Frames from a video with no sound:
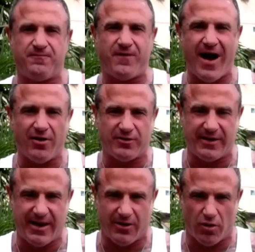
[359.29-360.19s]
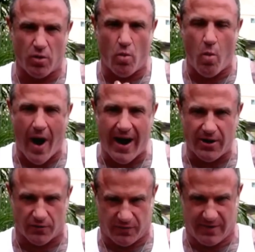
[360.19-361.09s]
fire together,
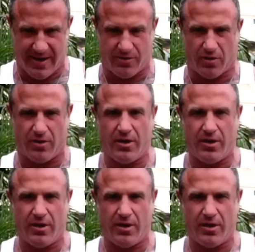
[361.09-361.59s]
wire together.